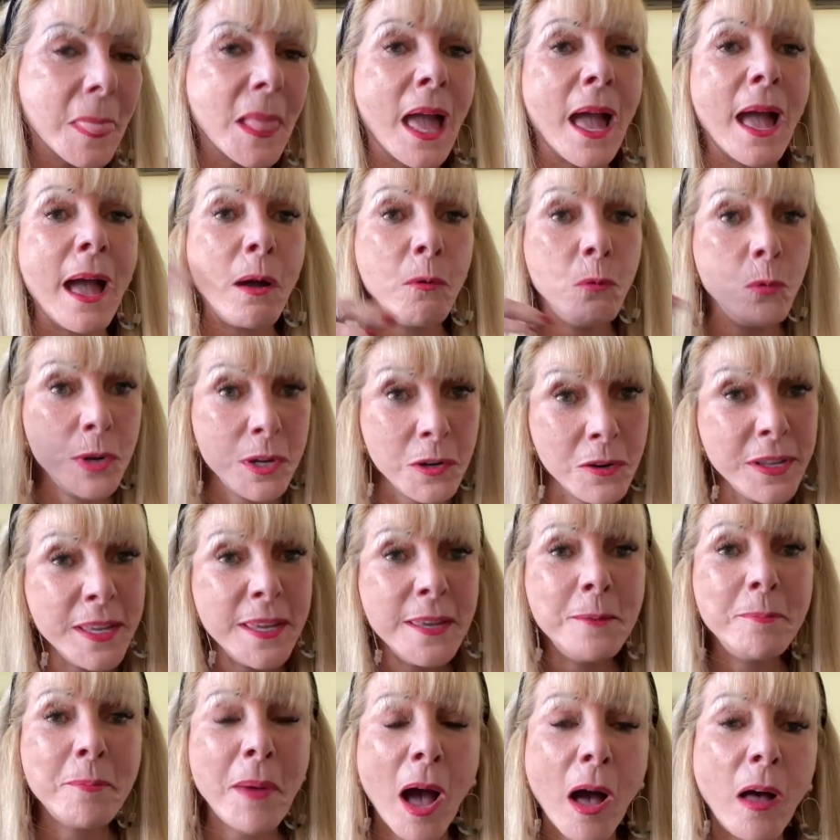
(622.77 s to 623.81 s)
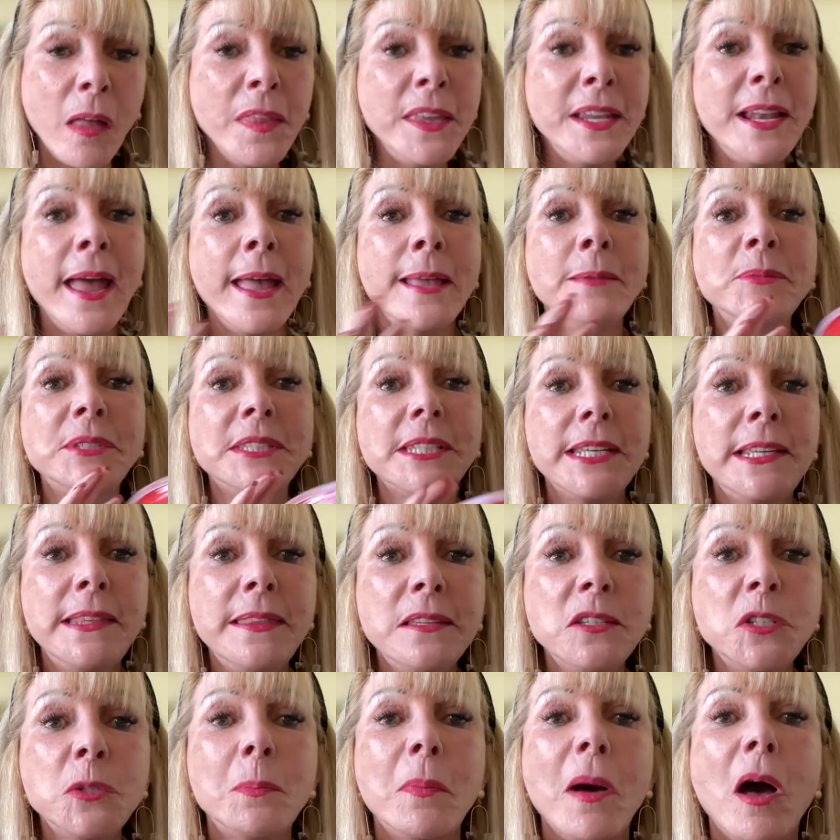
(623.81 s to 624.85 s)
I will keep all the names in
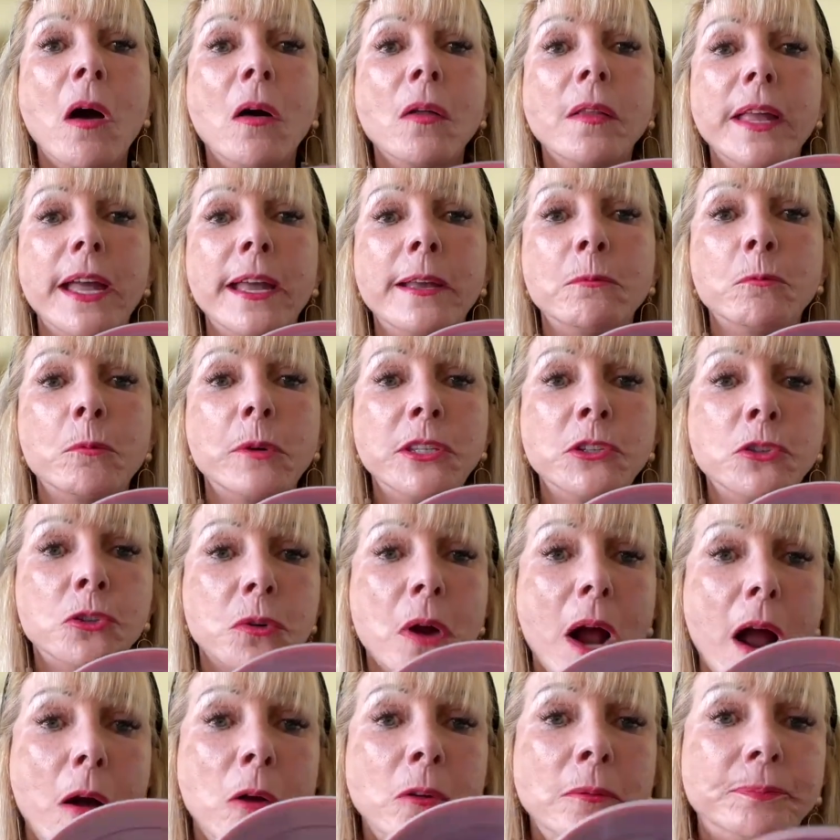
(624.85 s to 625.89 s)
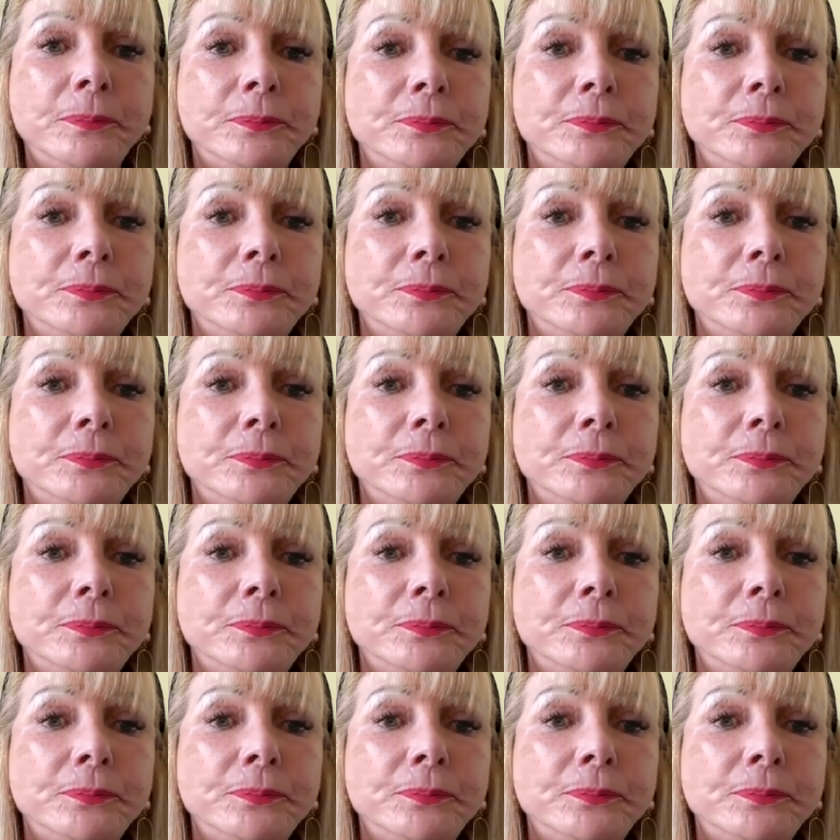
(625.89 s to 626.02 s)
this bowl and withdraw.